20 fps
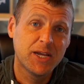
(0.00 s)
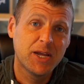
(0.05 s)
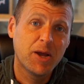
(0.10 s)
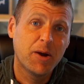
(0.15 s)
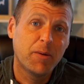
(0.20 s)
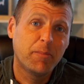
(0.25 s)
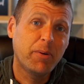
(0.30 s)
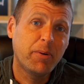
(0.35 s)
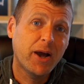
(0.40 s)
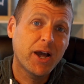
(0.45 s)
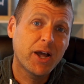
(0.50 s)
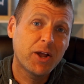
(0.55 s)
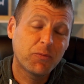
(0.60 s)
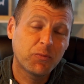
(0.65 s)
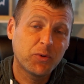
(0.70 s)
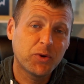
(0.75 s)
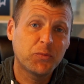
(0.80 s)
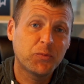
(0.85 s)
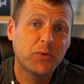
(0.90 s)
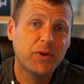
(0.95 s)
But
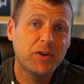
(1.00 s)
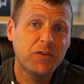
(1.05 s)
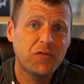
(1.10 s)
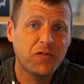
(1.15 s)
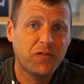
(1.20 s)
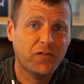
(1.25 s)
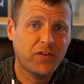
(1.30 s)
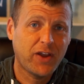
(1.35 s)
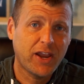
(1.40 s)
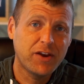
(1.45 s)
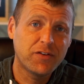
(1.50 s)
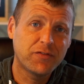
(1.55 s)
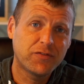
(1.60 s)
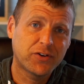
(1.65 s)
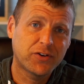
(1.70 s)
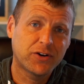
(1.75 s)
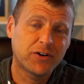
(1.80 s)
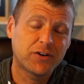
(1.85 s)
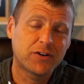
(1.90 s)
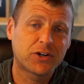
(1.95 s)
when we
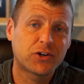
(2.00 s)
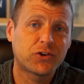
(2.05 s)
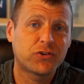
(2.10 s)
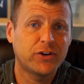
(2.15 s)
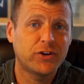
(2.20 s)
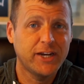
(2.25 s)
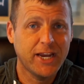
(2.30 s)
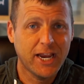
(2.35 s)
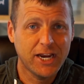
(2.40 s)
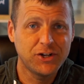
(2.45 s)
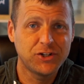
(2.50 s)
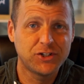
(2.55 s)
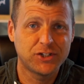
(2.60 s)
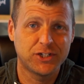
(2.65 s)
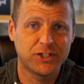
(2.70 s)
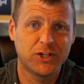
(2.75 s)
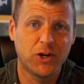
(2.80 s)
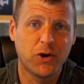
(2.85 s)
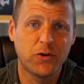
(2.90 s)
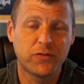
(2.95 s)
favor
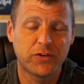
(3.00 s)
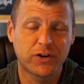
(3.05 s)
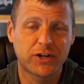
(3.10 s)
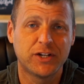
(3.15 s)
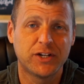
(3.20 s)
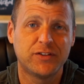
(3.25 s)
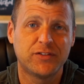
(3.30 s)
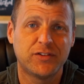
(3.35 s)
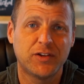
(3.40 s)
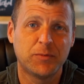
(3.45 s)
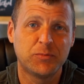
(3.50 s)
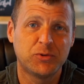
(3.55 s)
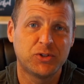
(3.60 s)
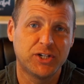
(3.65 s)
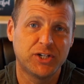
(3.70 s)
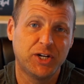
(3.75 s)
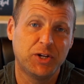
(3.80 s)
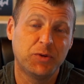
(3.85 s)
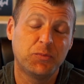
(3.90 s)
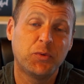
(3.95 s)
creation over
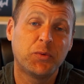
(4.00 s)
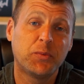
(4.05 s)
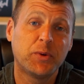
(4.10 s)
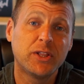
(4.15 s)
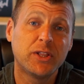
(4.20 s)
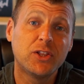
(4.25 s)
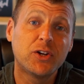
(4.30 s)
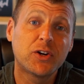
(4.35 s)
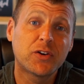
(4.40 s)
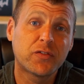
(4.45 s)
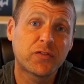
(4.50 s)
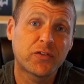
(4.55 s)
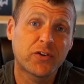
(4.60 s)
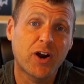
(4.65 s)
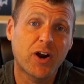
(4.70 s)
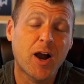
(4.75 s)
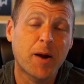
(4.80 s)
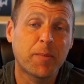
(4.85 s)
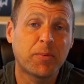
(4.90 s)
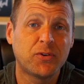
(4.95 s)
consumption, and when we look
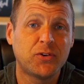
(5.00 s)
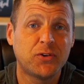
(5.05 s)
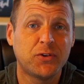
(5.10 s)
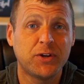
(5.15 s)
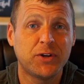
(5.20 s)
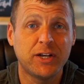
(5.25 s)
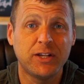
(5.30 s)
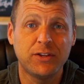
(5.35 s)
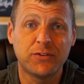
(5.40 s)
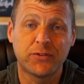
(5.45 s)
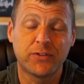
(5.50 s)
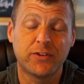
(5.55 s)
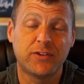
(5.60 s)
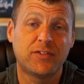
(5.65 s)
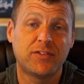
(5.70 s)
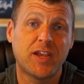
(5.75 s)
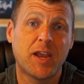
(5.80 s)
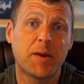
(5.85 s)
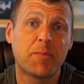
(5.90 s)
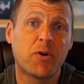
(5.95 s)
for opportunities on the
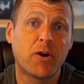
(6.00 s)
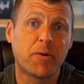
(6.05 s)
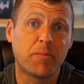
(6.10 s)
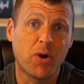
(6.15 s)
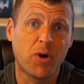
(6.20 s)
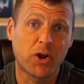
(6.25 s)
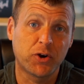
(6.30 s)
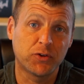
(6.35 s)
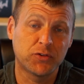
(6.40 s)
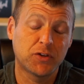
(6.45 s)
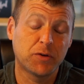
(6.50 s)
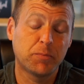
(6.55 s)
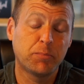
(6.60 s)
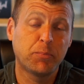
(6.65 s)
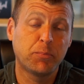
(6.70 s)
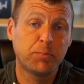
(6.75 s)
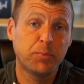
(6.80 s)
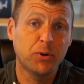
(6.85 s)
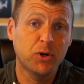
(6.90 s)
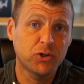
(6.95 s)
SAMR model to
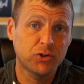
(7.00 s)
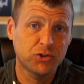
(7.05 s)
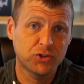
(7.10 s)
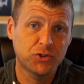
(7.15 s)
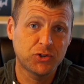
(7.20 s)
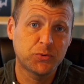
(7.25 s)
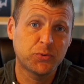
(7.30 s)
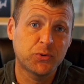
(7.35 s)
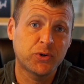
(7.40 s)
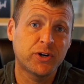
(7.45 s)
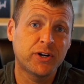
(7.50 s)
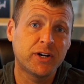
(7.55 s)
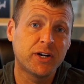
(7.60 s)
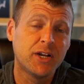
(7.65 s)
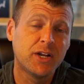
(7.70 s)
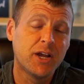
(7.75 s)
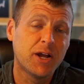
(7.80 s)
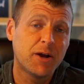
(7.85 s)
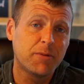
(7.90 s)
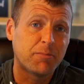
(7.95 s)
push toward
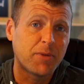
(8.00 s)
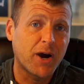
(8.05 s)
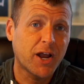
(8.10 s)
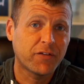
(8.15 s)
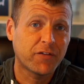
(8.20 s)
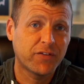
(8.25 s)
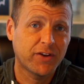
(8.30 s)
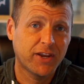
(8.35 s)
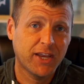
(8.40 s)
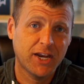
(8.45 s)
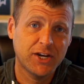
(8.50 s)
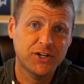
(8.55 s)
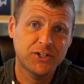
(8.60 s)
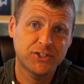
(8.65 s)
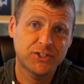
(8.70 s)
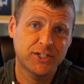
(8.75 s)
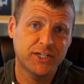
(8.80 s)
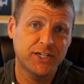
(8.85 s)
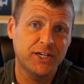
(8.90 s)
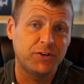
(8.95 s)

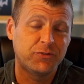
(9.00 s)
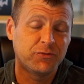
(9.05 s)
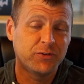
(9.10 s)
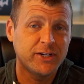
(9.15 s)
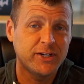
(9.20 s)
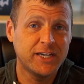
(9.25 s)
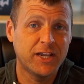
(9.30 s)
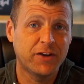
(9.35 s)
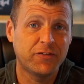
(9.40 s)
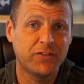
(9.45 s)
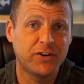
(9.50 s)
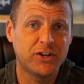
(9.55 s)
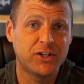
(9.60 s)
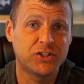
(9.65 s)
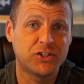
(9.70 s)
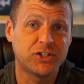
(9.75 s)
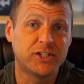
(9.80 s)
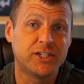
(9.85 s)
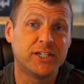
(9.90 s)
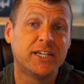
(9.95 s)
modification and
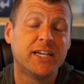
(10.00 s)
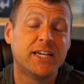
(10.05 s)
redefinition,